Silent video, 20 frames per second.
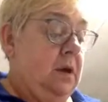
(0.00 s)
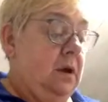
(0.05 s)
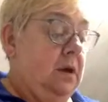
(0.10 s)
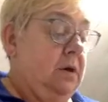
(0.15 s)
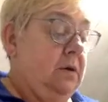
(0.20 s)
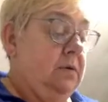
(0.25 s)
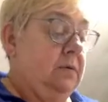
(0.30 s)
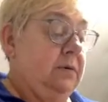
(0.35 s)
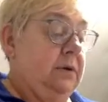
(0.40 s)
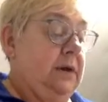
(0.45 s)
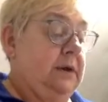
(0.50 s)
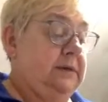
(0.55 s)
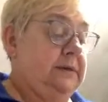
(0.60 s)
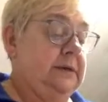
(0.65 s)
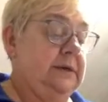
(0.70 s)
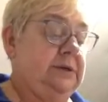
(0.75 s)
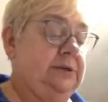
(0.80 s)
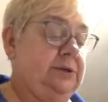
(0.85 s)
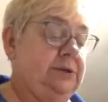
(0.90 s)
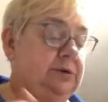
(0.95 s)
Oh,
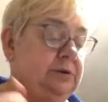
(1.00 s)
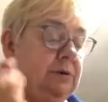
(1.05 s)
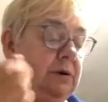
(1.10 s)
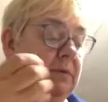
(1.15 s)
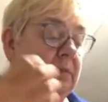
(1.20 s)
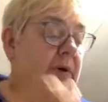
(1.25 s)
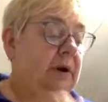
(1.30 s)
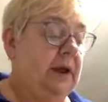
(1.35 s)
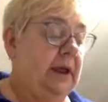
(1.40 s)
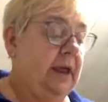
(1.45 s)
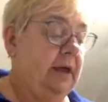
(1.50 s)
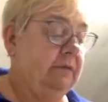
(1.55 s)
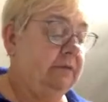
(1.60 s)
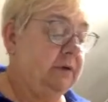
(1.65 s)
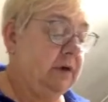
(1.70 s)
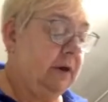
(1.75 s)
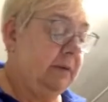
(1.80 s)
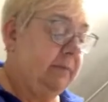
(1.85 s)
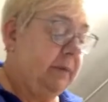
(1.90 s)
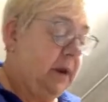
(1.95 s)
yes, I do know what I have
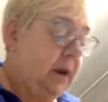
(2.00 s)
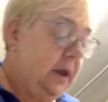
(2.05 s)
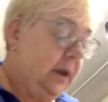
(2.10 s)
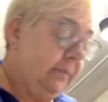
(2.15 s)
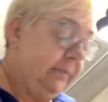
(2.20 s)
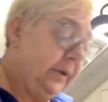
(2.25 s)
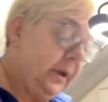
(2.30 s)
coming up.